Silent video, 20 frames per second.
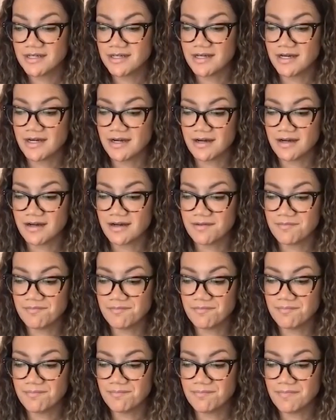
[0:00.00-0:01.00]

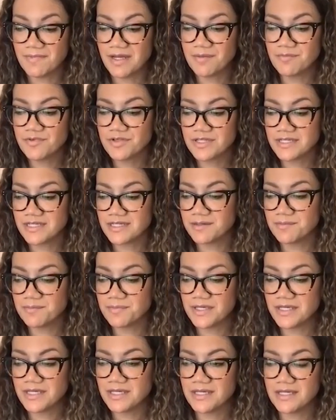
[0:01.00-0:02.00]
um, I'm really going to
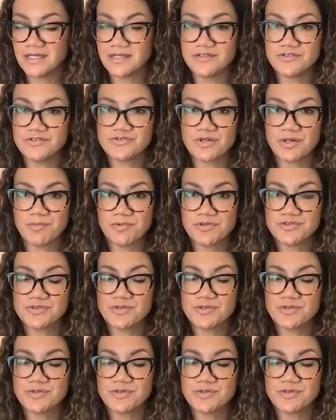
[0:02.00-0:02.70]
be in trouble.